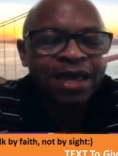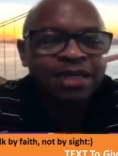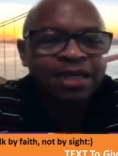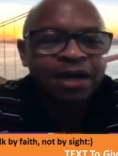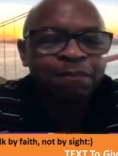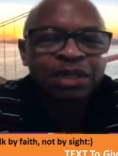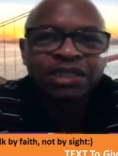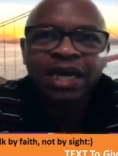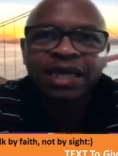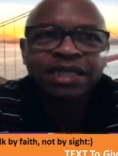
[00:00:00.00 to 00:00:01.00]
uh, but
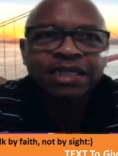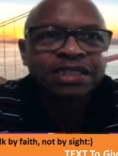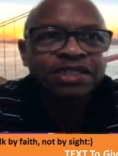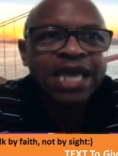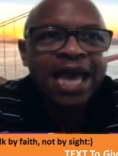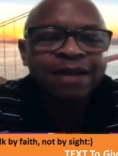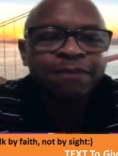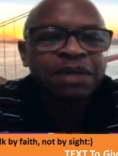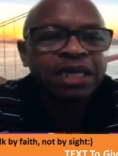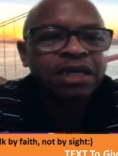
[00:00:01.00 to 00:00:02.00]
yeah, there's got
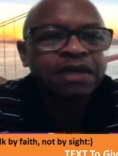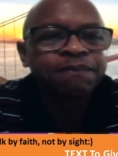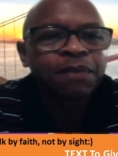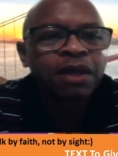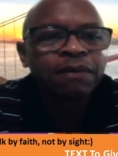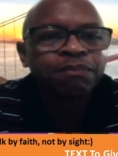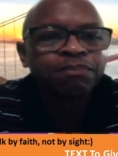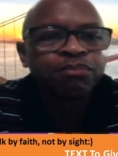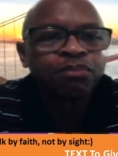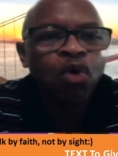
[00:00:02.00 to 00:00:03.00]
to be
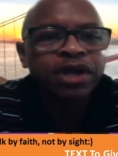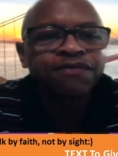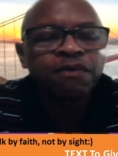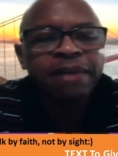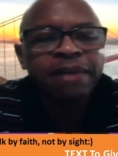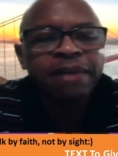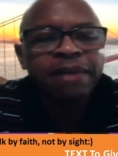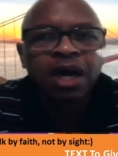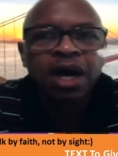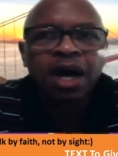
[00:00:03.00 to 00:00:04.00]
more
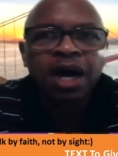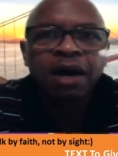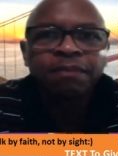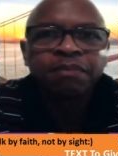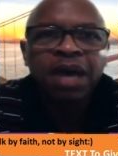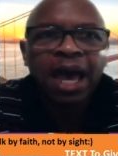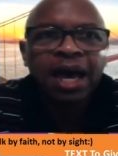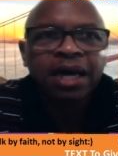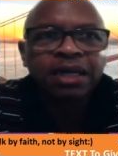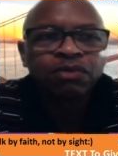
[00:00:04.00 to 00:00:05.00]
information, um,
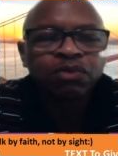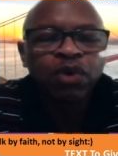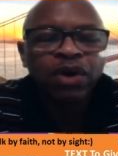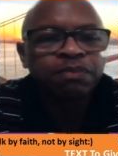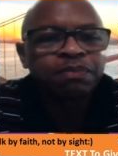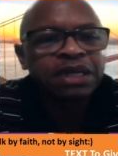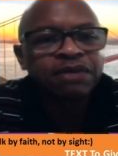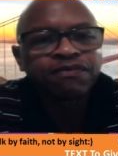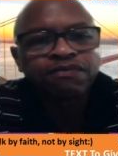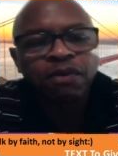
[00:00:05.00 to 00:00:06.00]
yeah. whether it
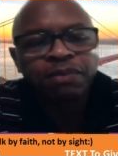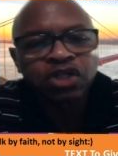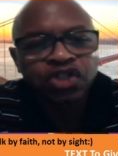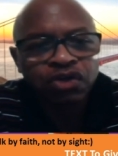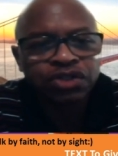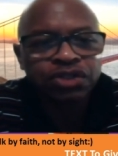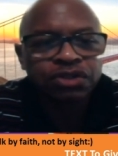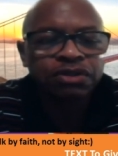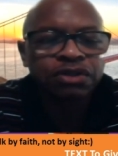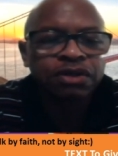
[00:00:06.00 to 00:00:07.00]
be from the church,
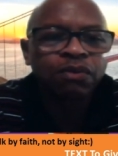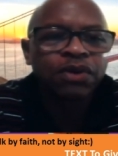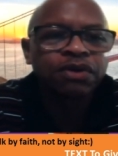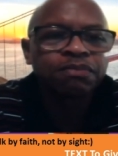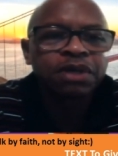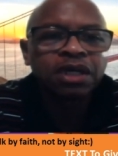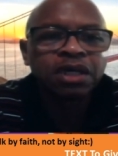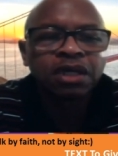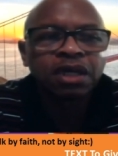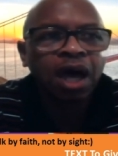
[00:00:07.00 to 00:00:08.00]
whether it
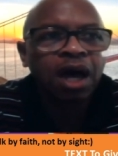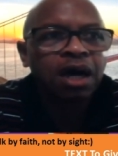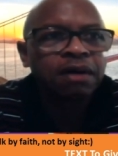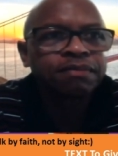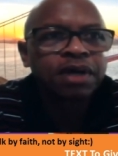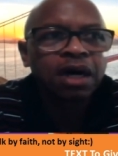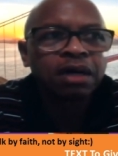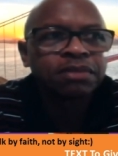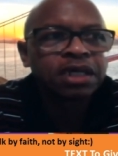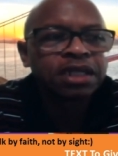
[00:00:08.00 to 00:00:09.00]
be uh,
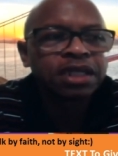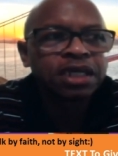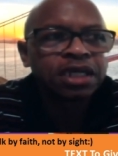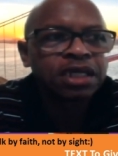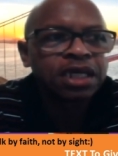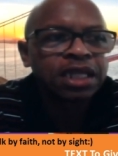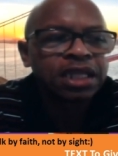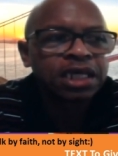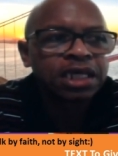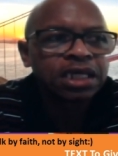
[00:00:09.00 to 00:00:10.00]
um, in the in
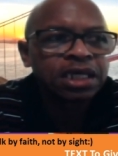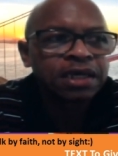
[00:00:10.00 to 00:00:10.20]
the